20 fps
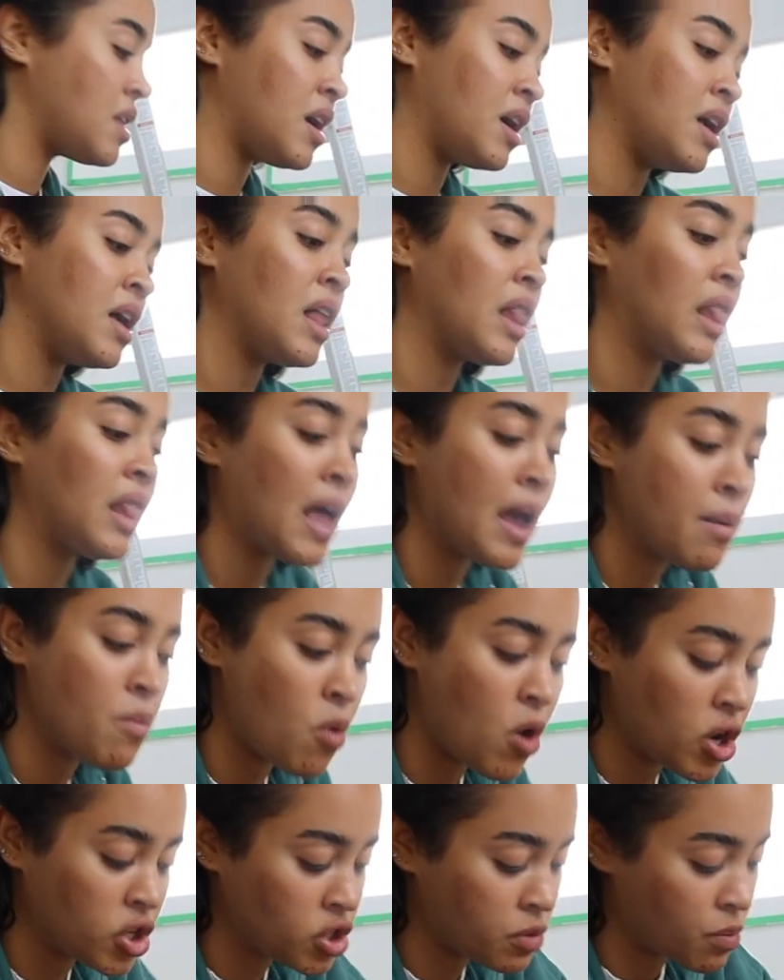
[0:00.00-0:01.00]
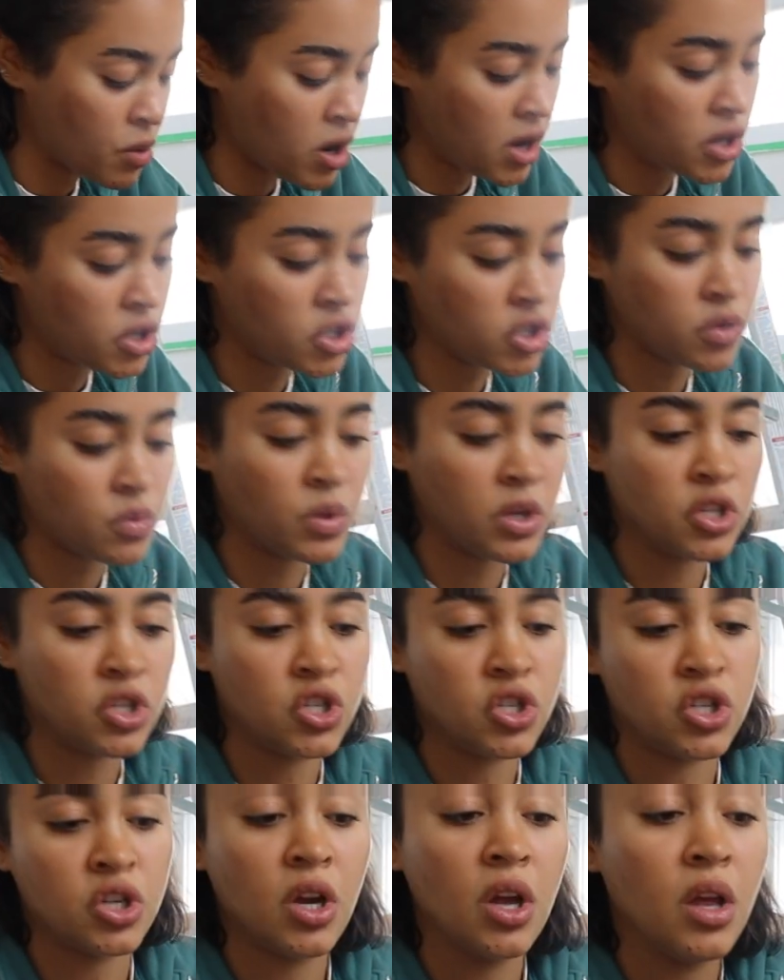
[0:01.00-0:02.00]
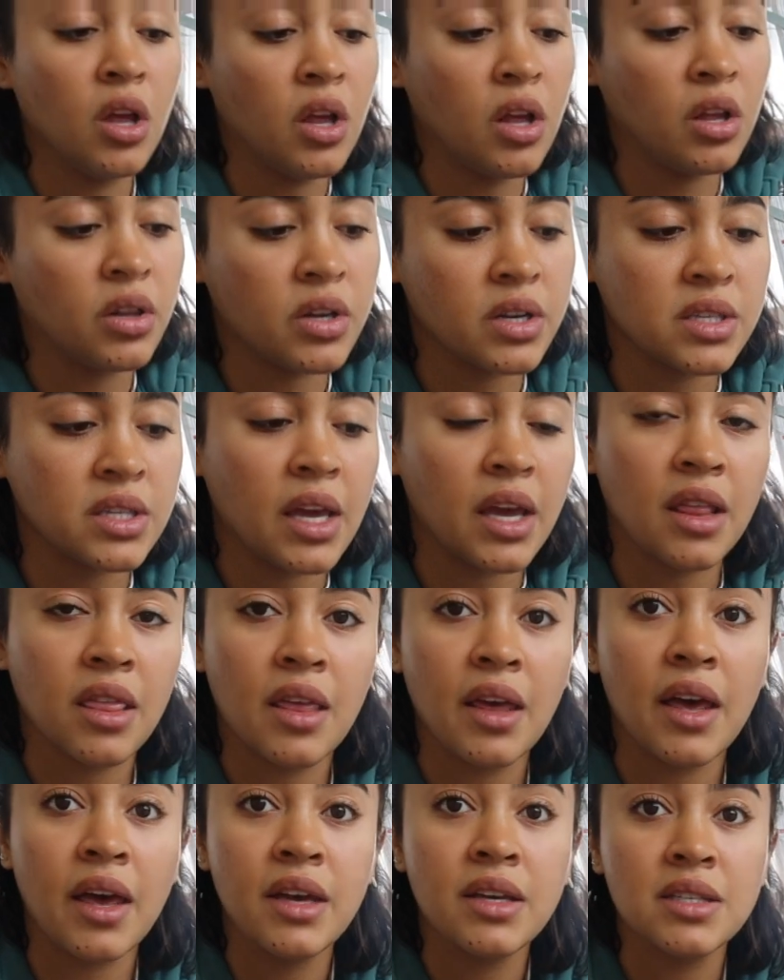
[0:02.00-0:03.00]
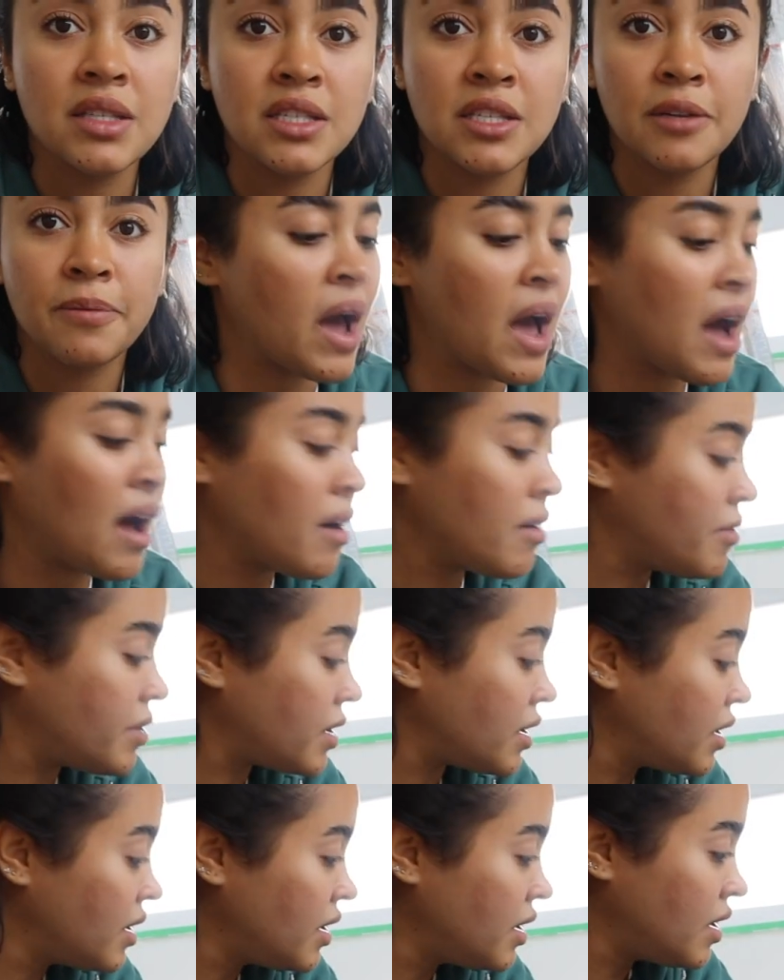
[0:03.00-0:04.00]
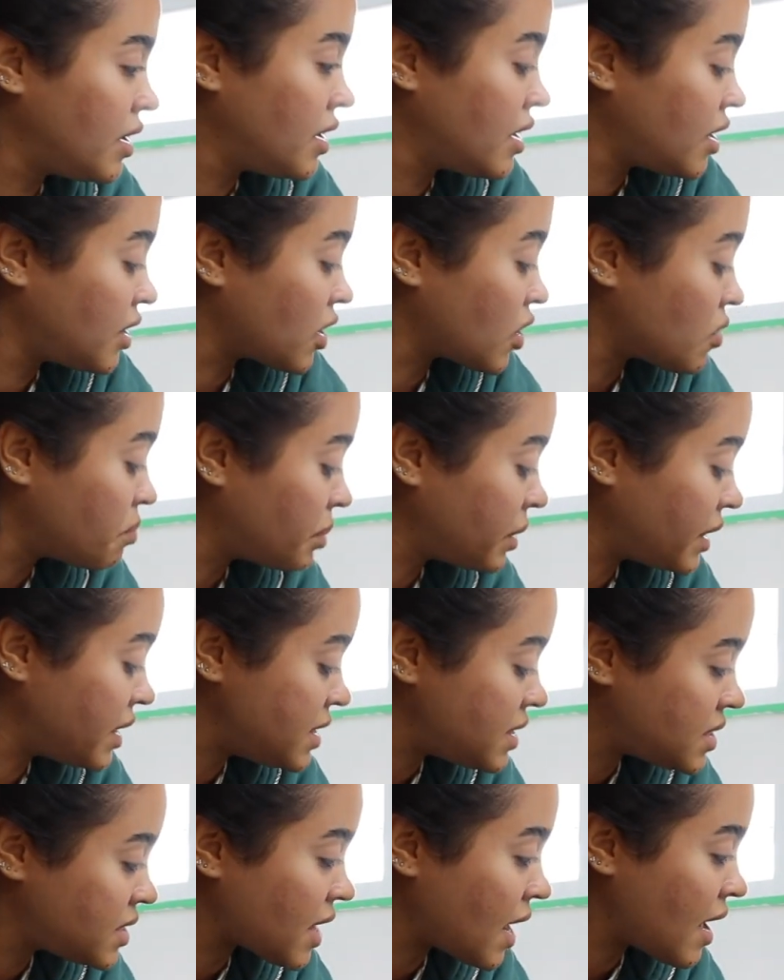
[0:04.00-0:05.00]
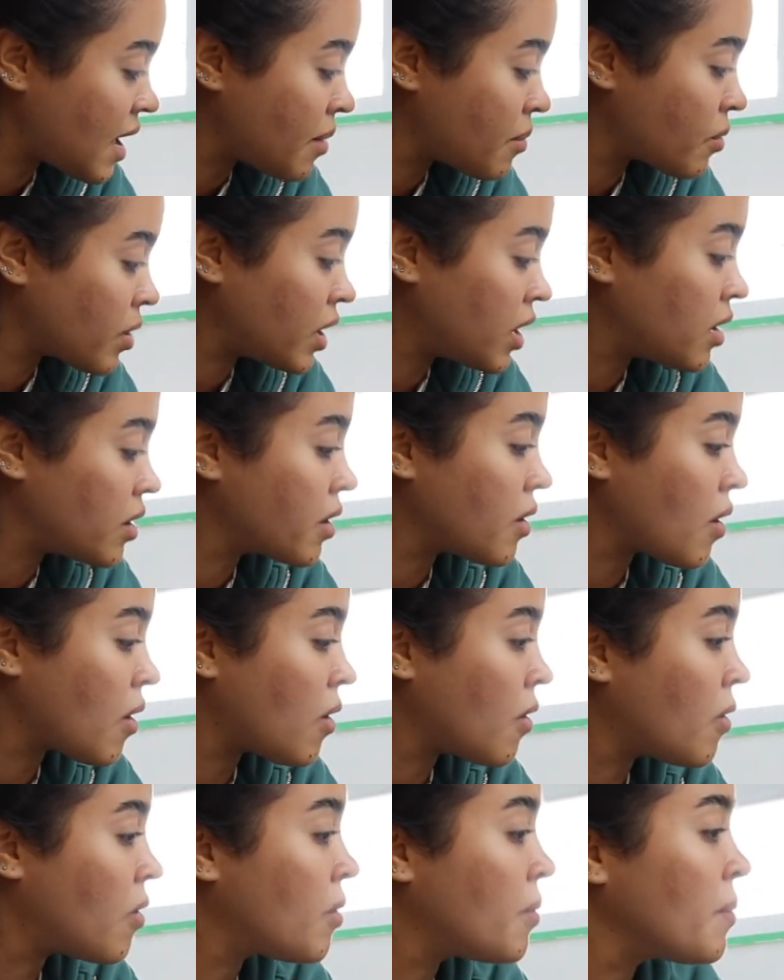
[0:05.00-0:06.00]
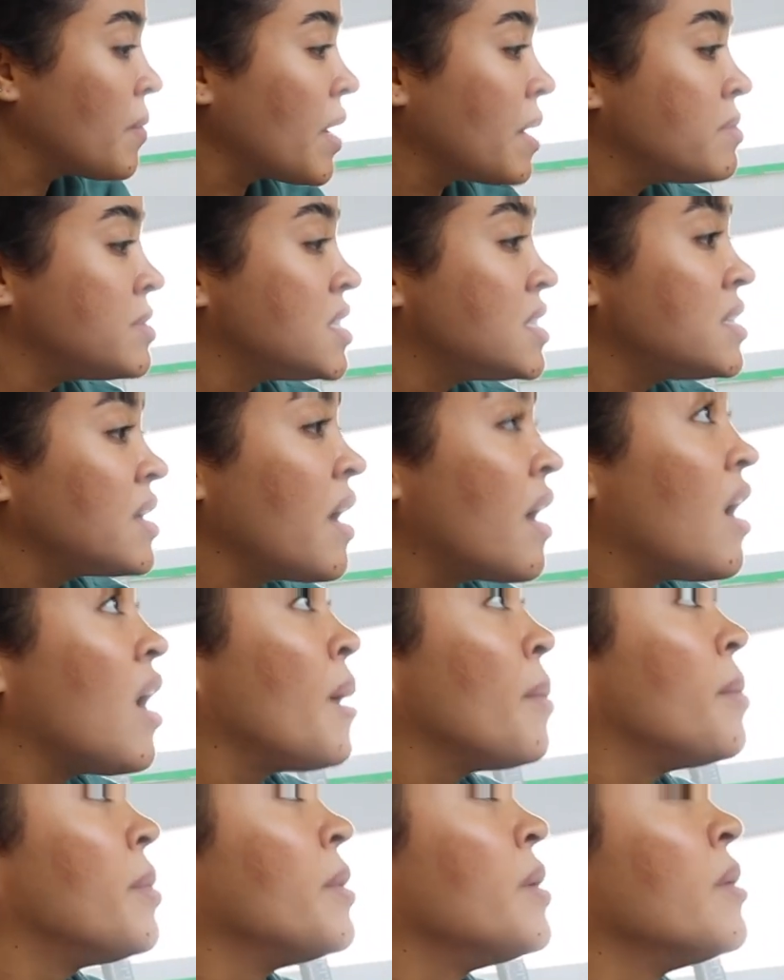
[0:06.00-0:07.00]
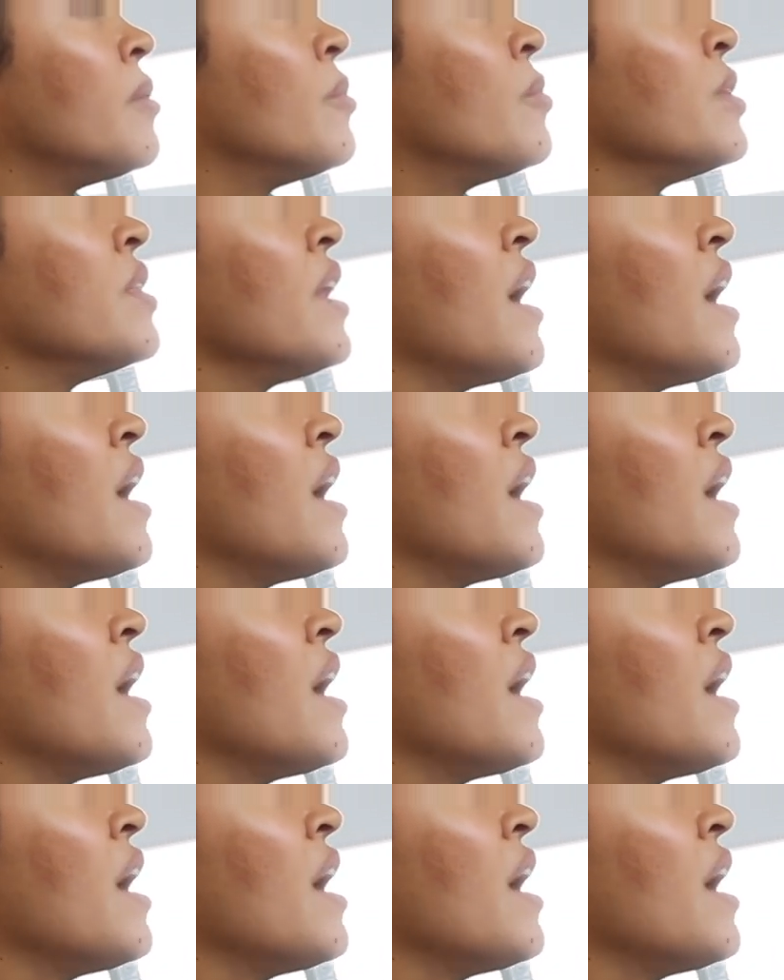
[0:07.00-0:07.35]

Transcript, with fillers: the lime wash brush, which Looks like this. I have a, the complete set. I'm ready to go. I'm set up with